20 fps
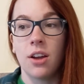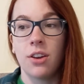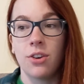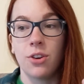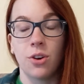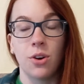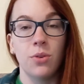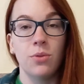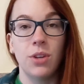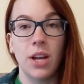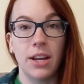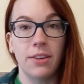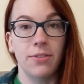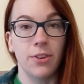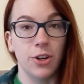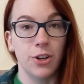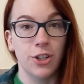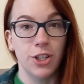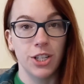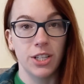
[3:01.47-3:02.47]

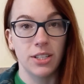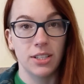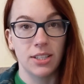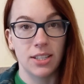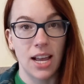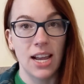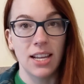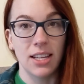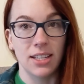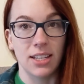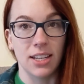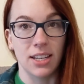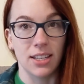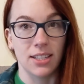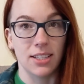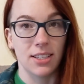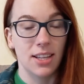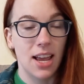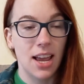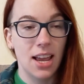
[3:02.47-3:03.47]
neurodivergent
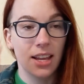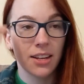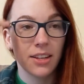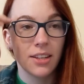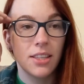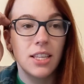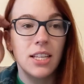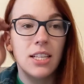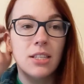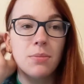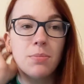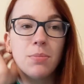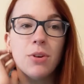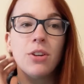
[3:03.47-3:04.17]
scientists. And this